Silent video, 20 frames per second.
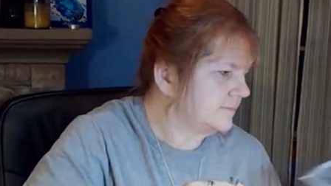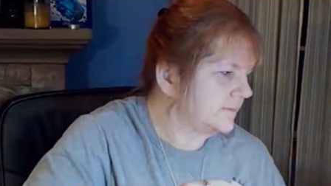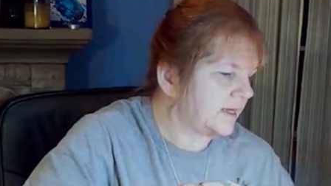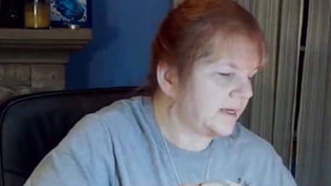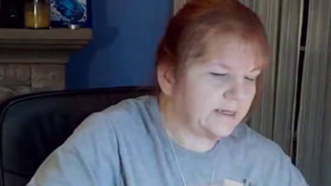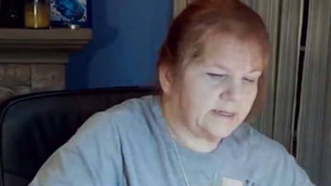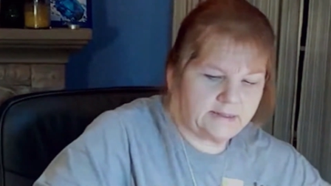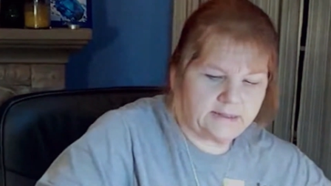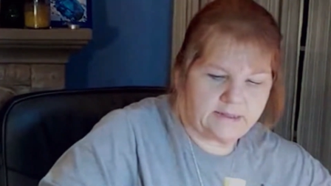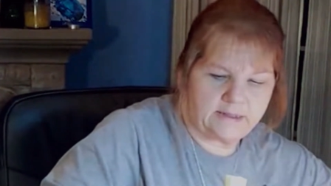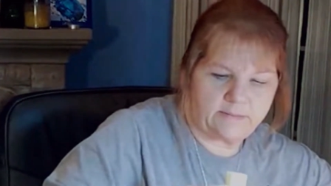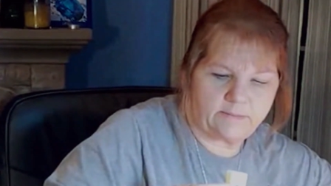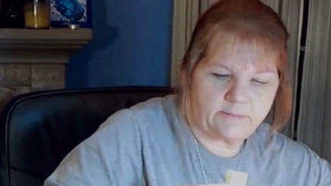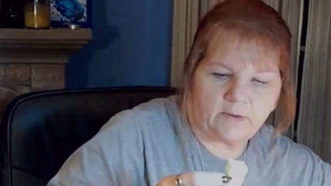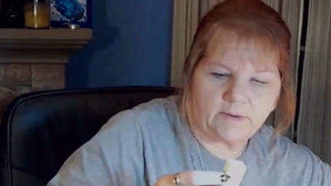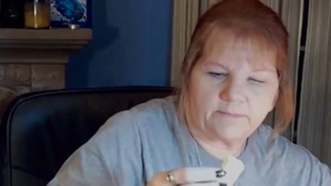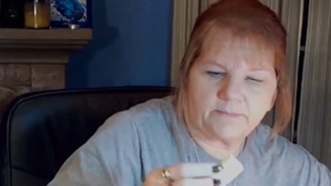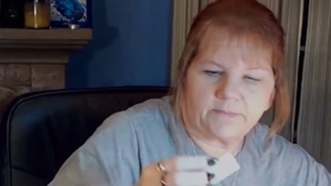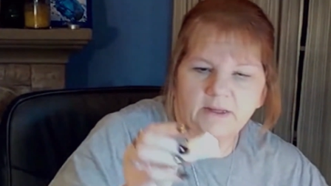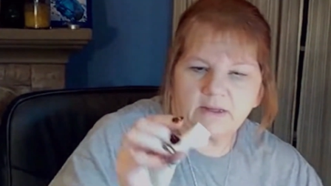I need to get
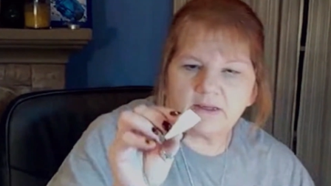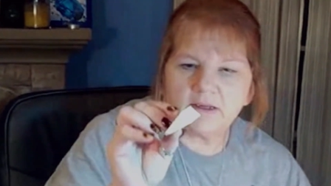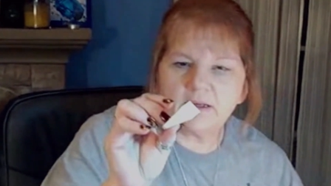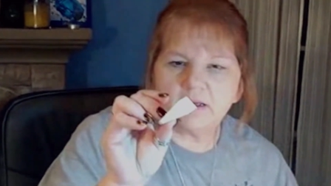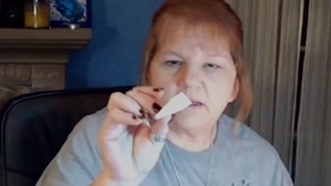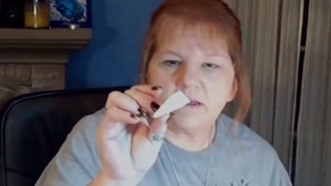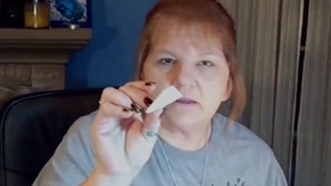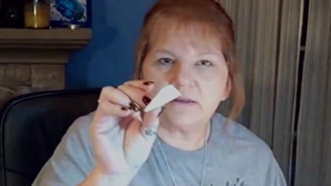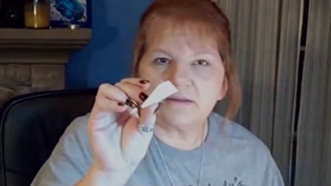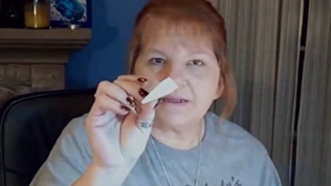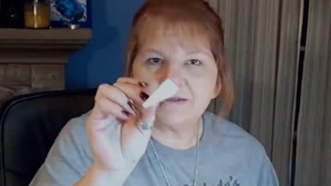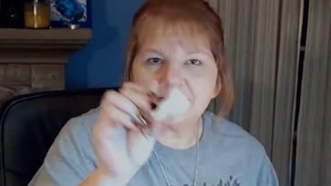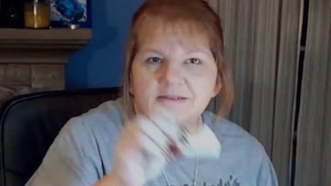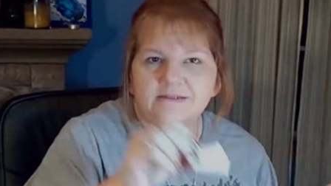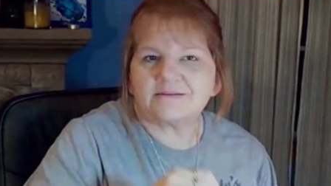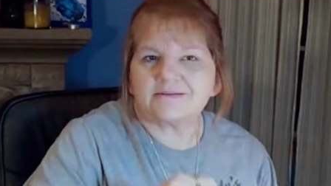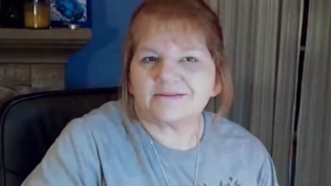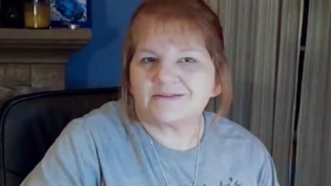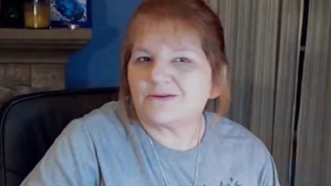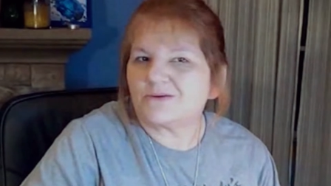more.
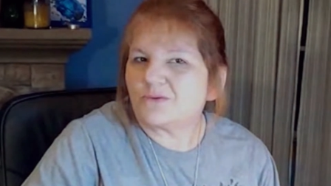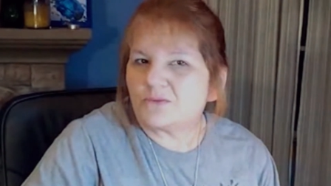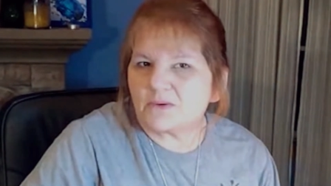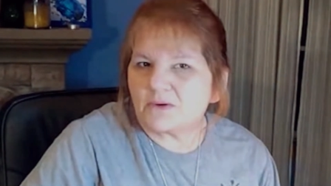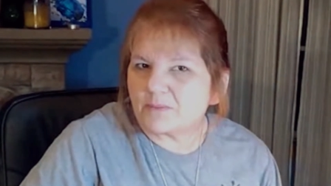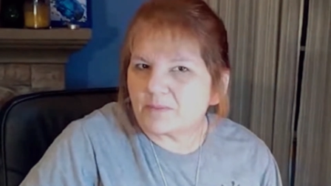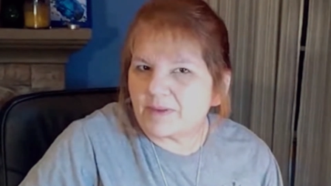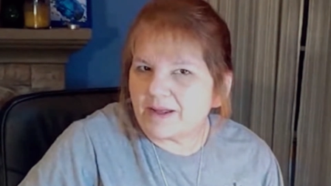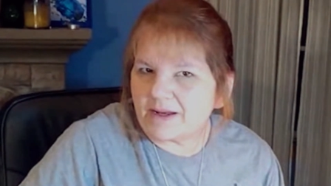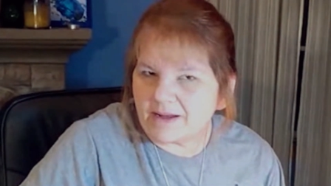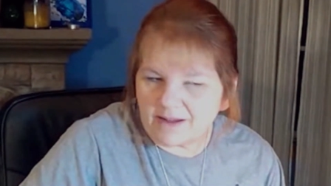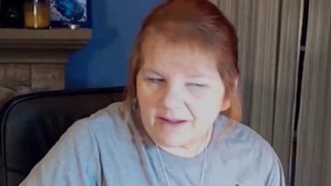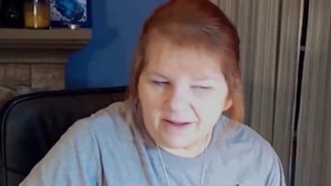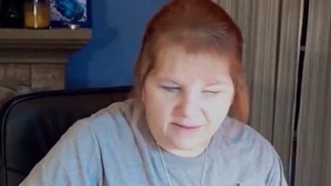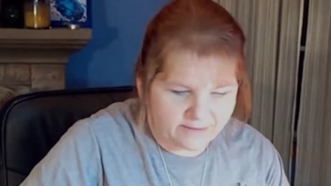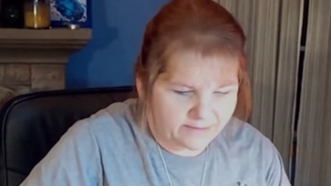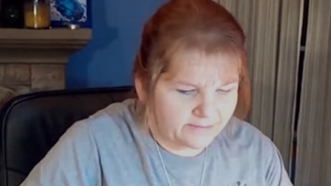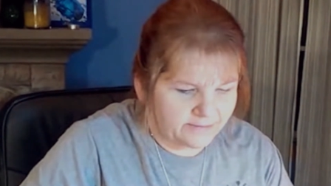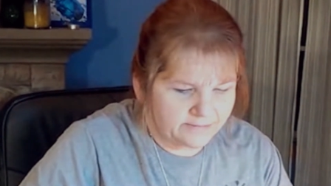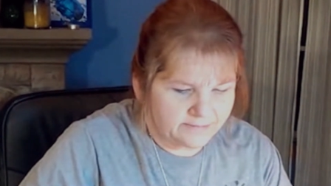These don't work bad
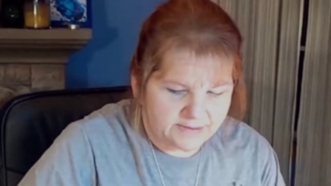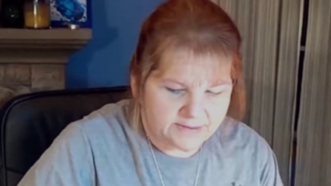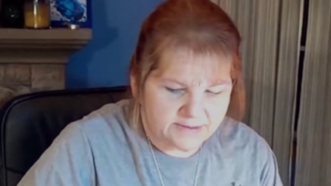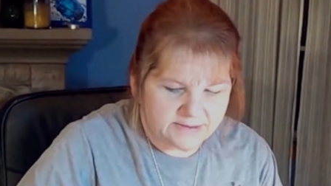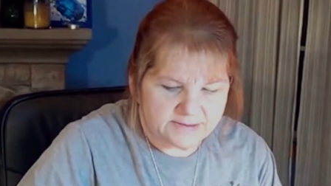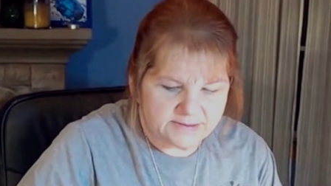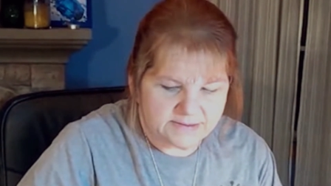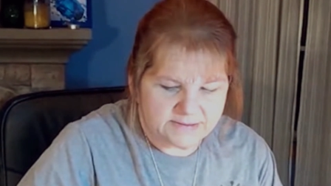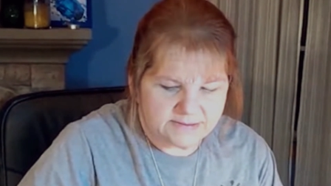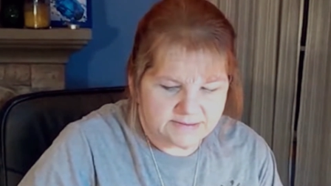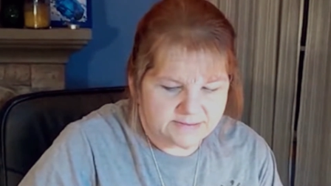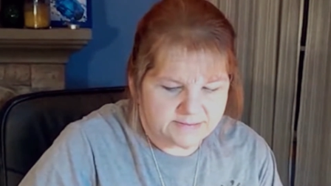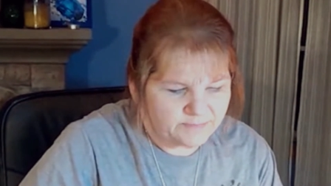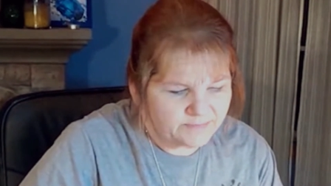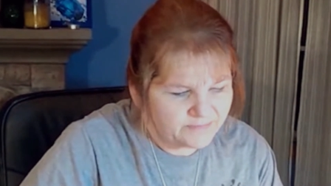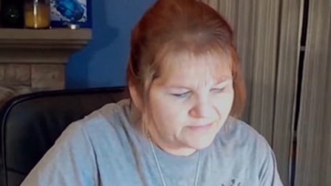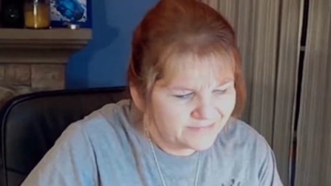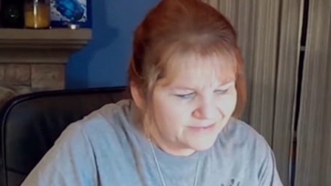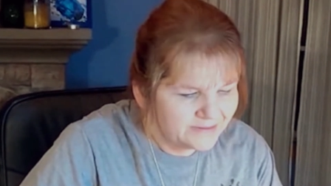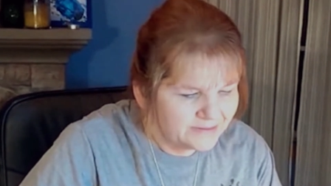either. There's
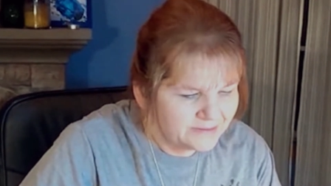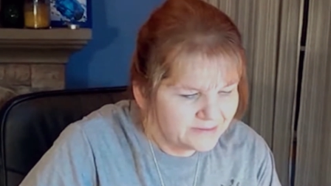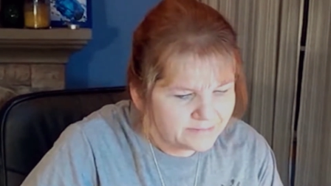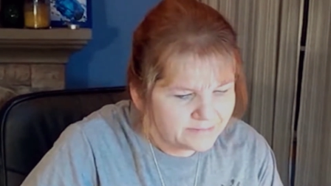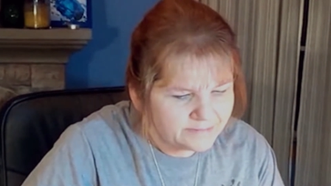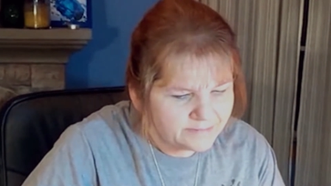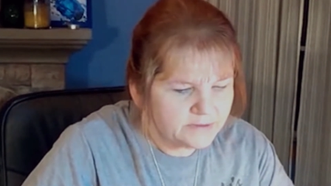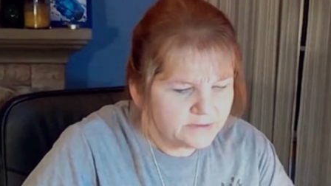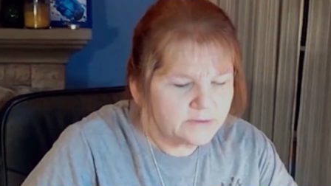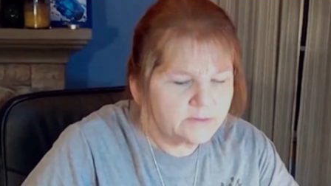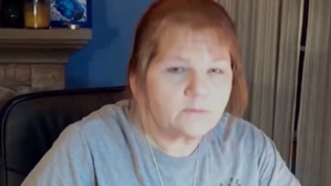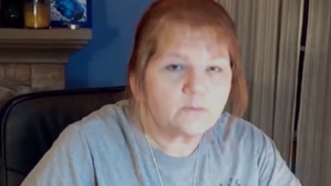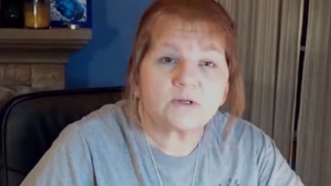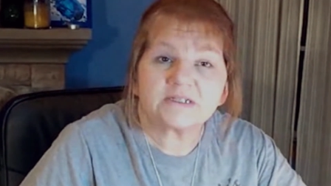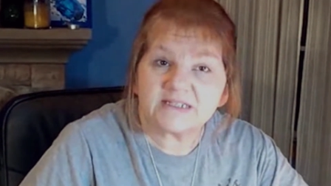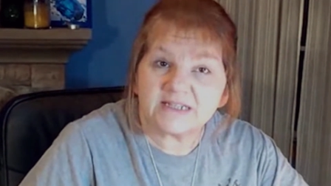a little more